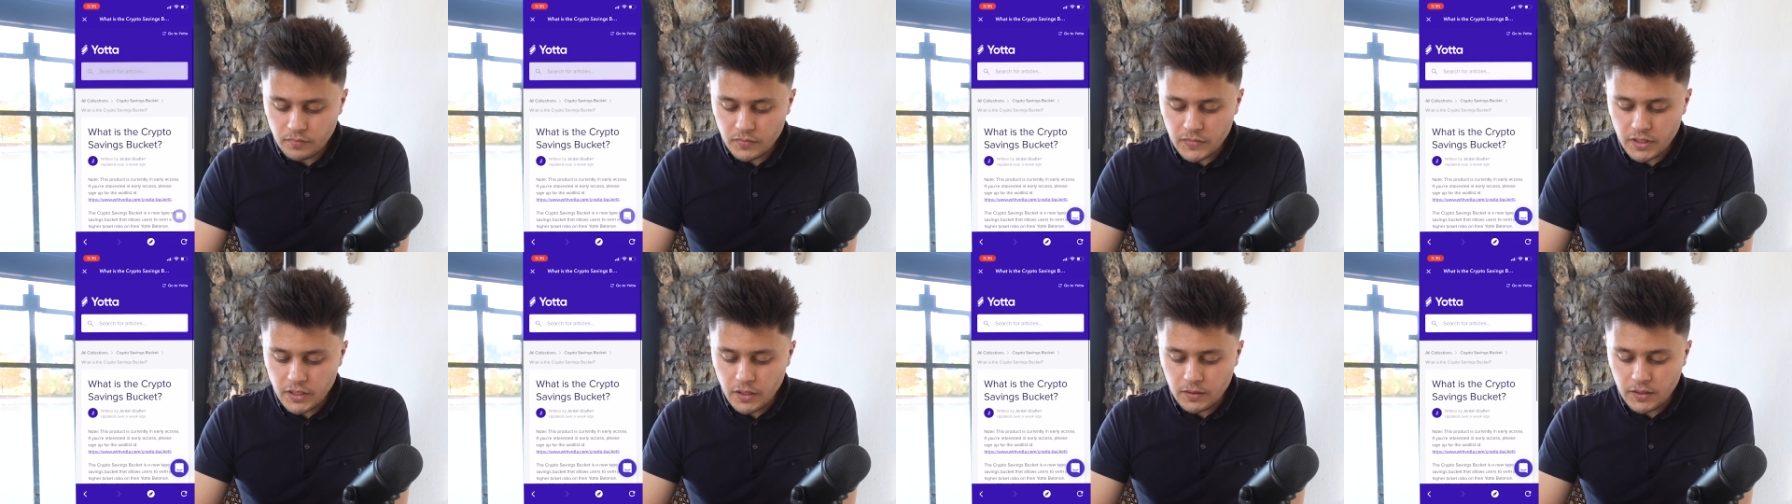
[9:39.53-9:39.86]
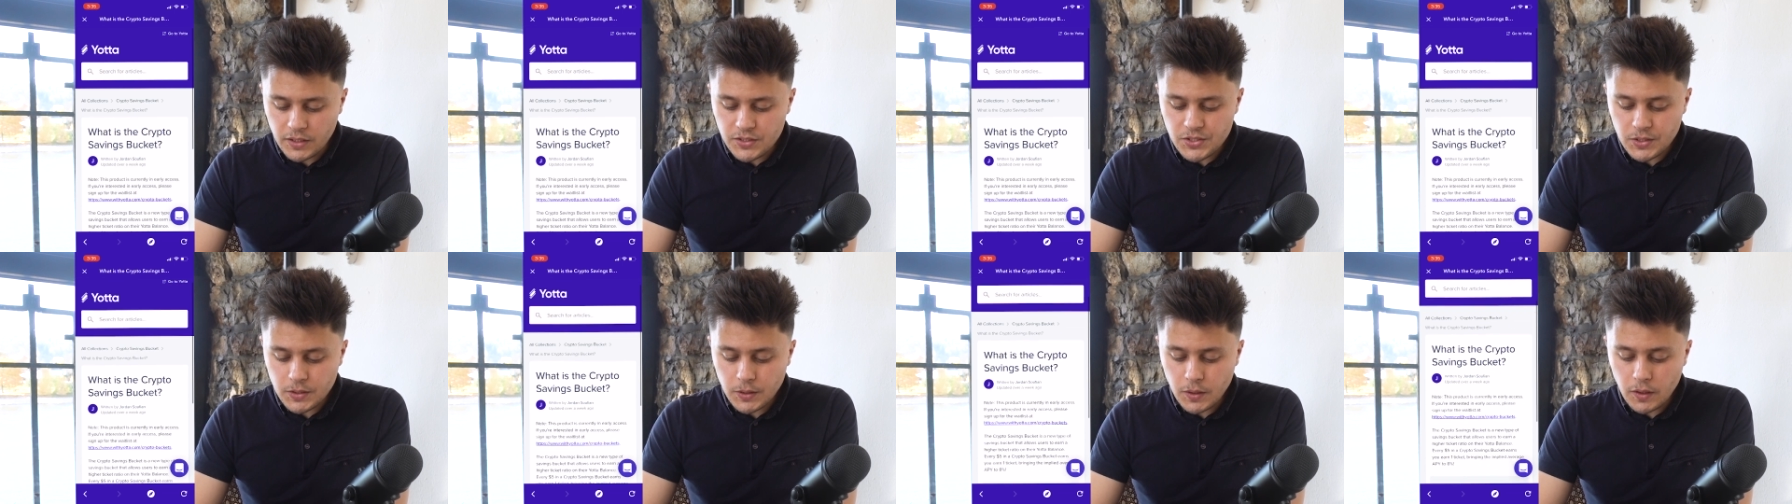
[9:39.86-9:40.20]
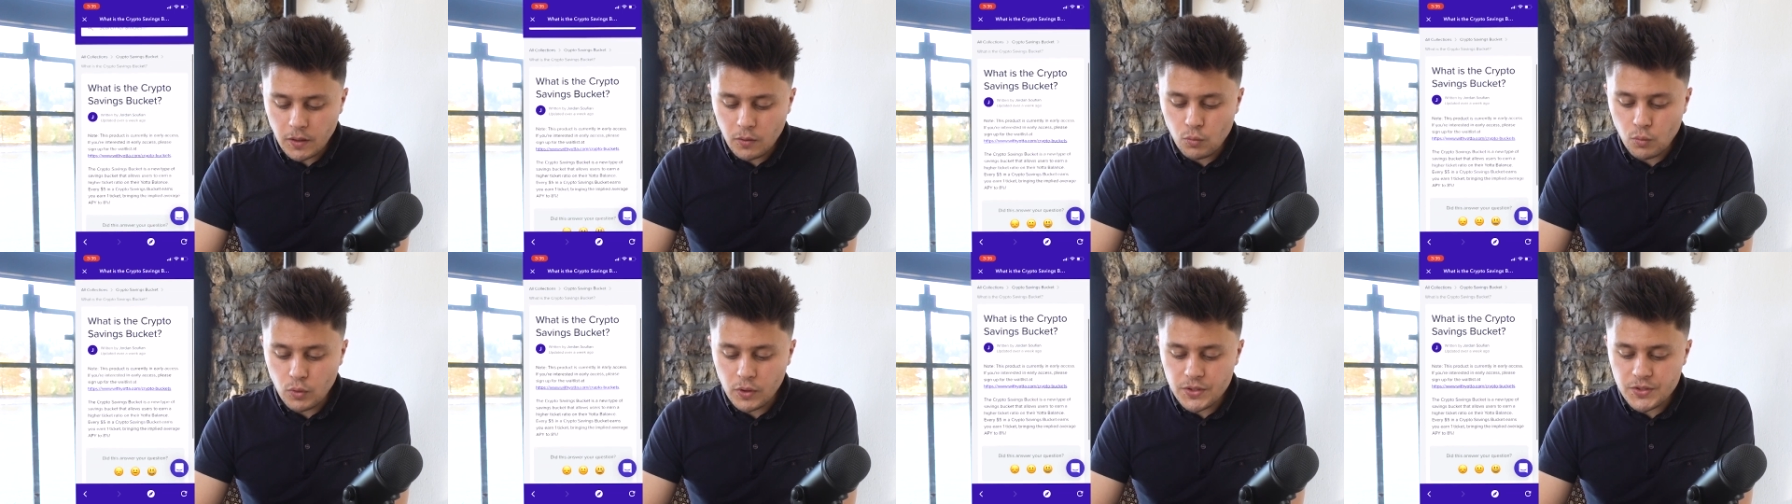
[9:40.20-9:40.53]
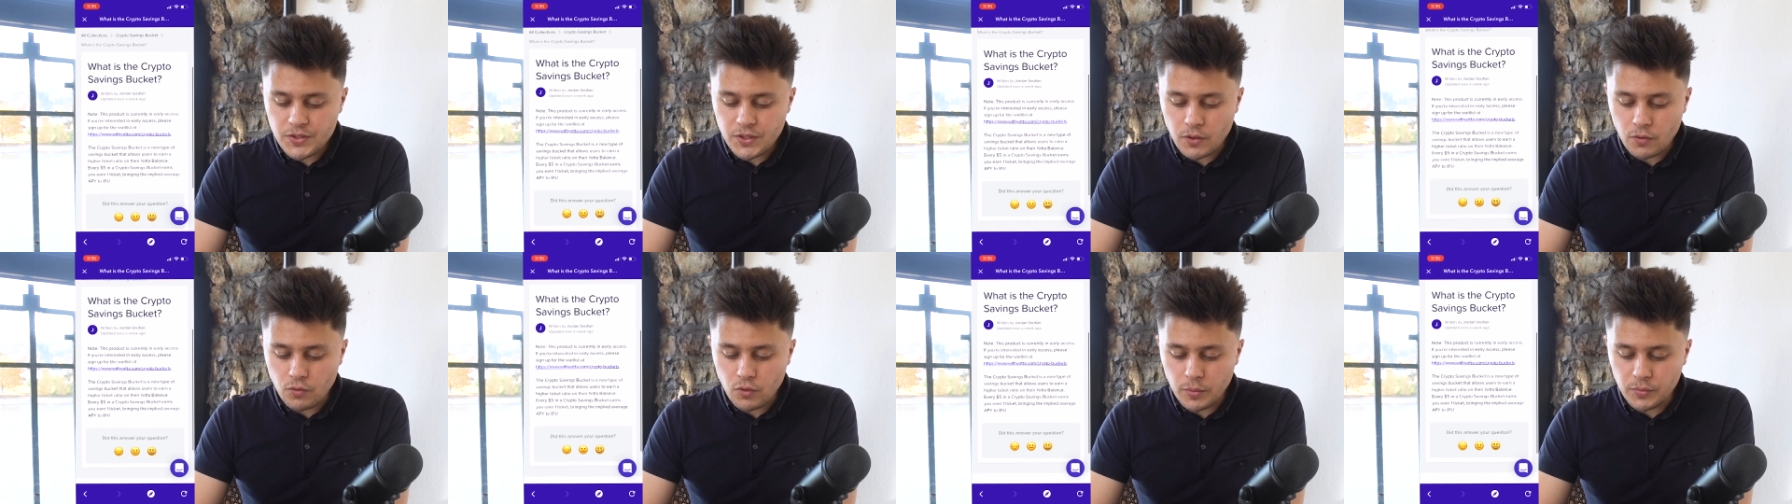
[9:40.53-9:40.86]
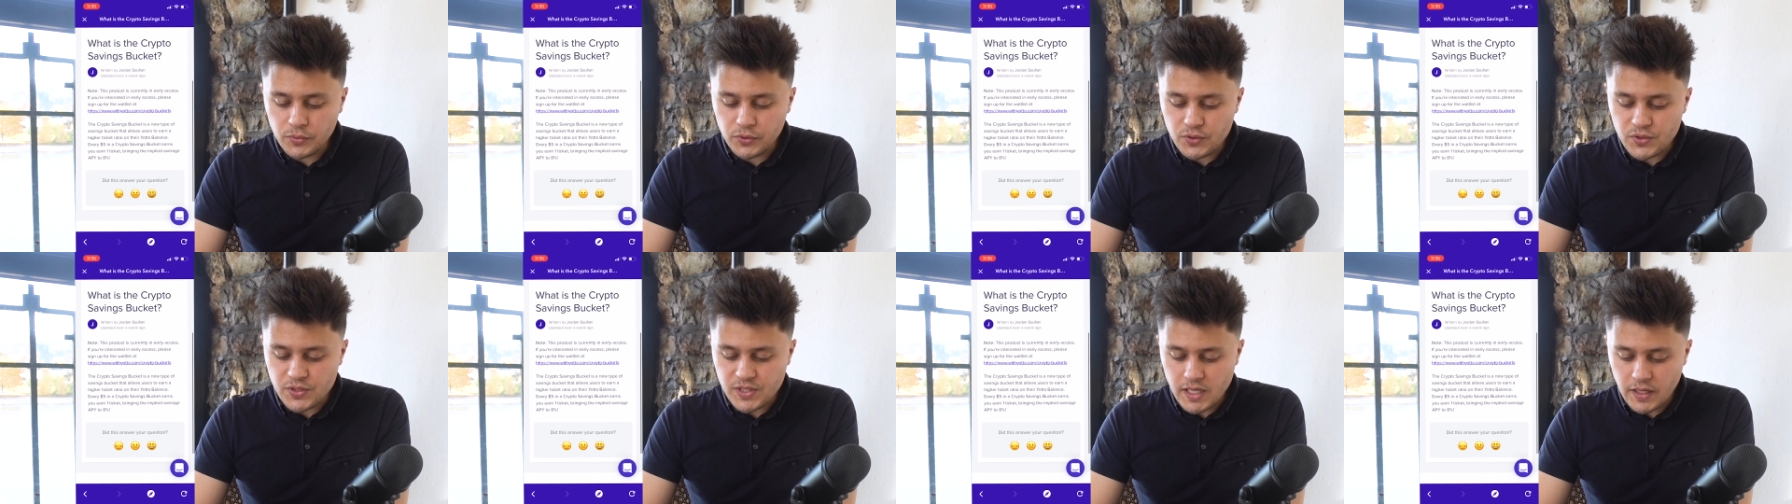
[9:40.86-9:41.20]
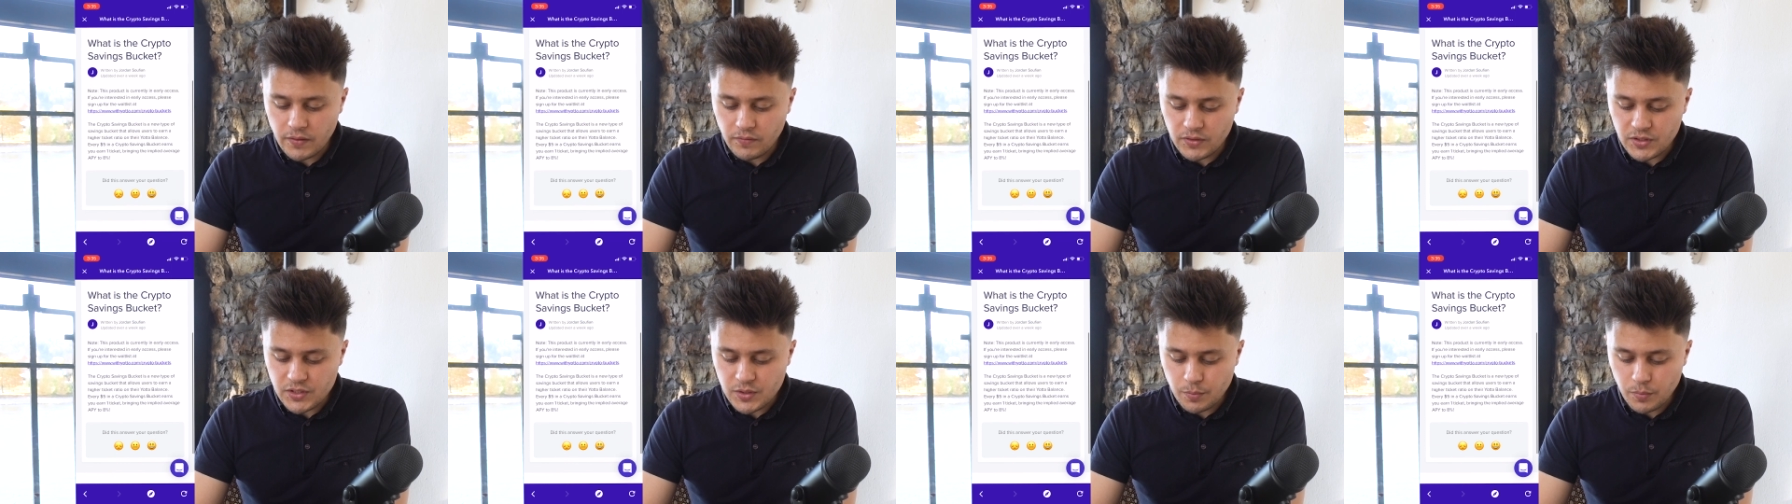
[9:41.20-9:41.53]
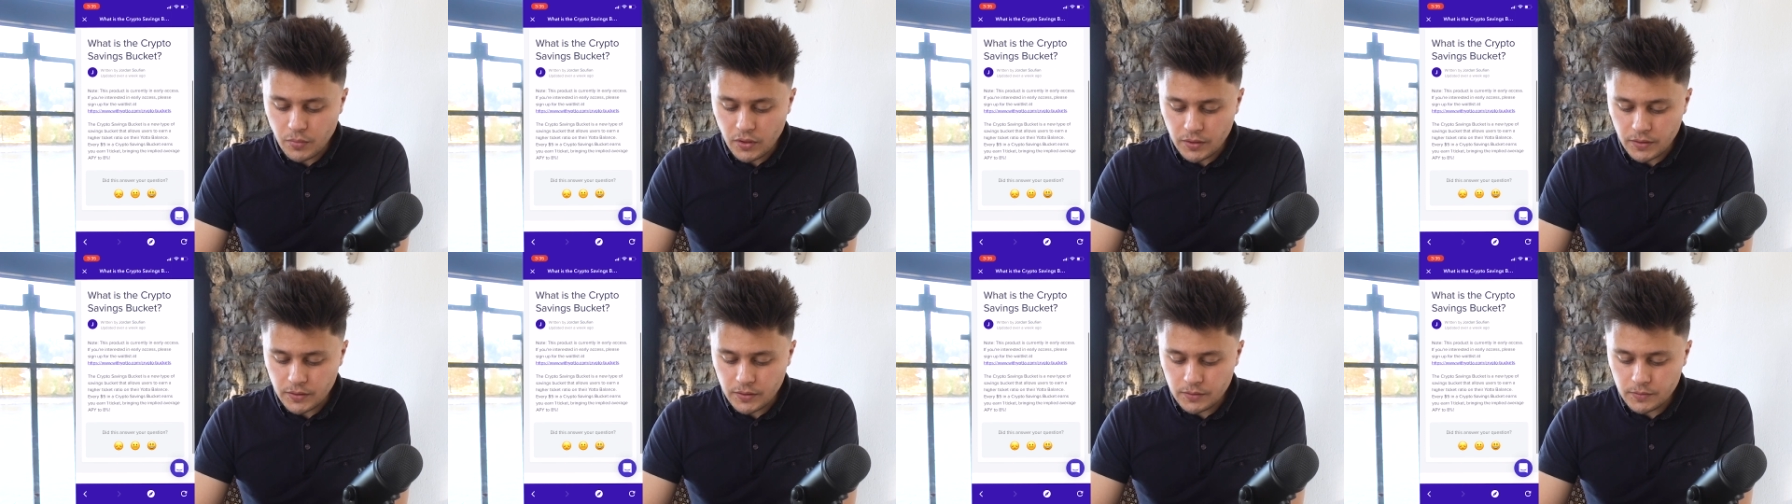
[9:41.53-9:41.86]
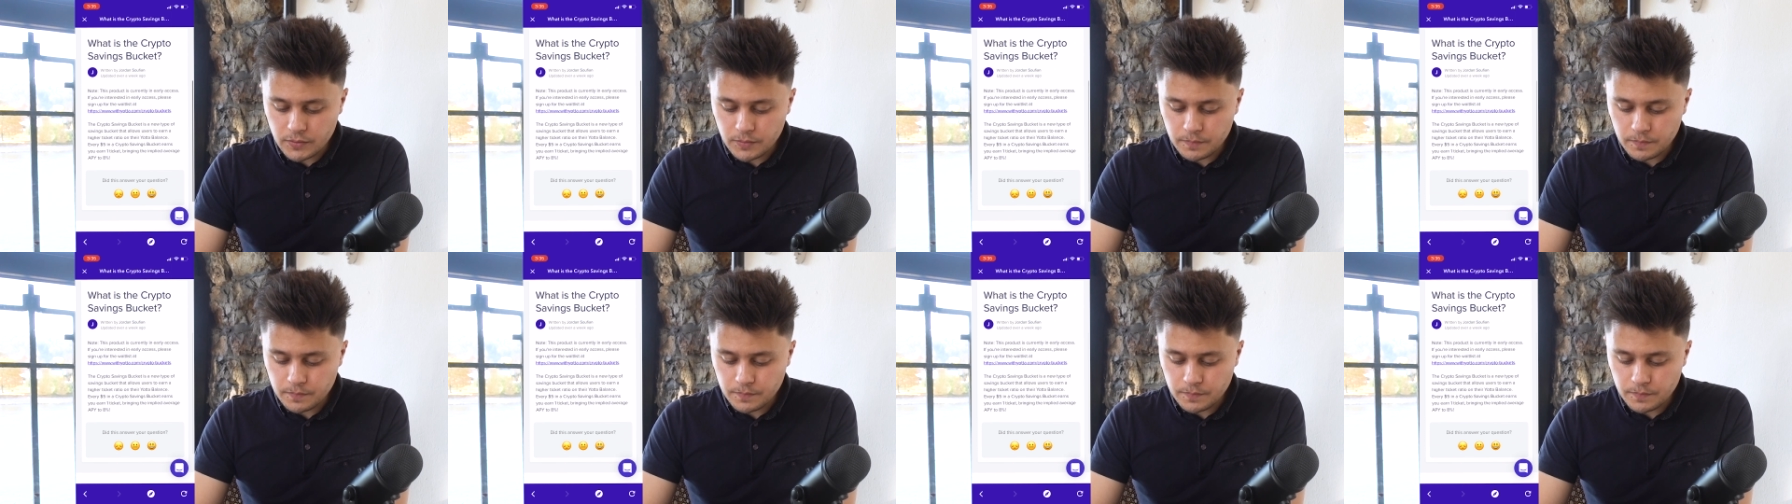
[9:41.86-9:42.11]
Now let's click on what is a crypto savings bucket.